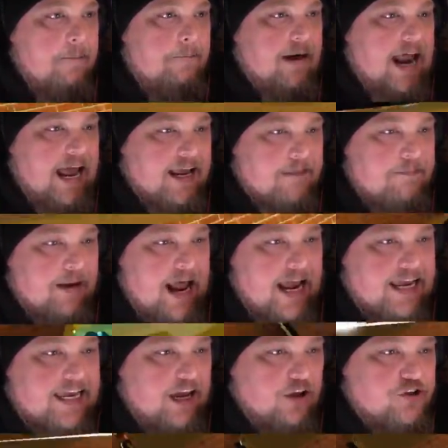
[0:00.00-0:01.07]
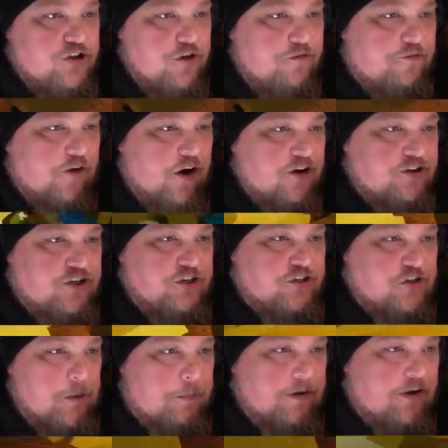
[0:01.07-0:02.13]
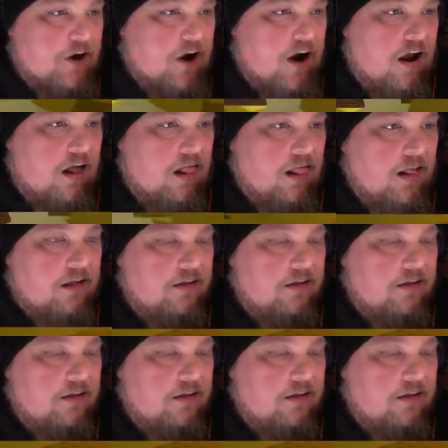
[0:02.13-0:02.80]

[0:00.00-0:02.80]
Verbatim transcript: but I, but I killed you first, you stupid girl.